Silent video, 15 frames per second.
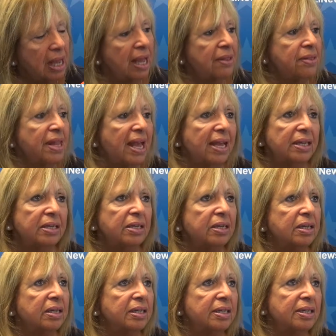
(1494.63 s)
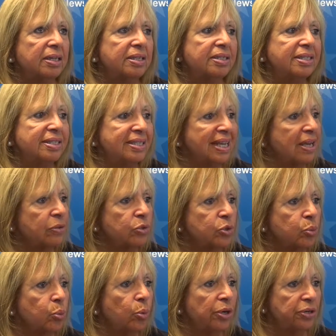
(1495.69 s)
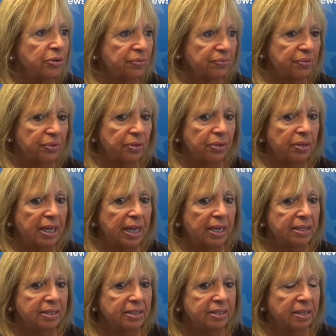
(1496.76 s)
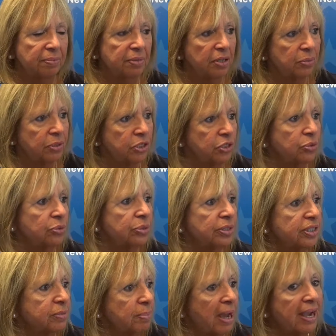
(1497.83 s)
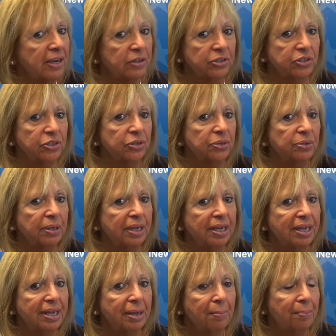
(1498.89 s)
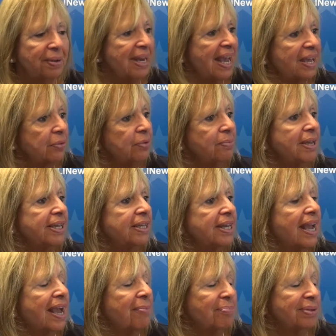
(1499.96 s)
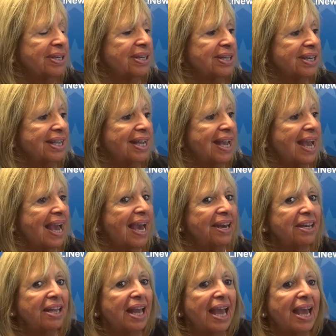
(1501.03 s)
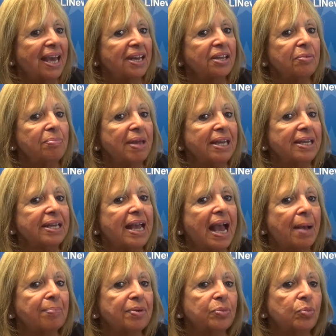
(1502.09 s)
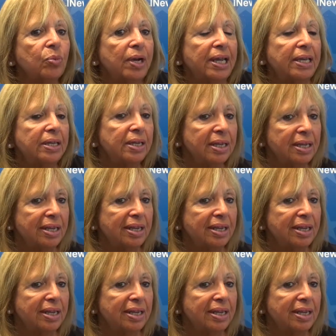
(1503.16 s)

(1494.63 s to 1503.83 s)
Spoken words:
And that sounds wonderful and something we should all aspire to, but how do we make it happen? How do you make it happen when,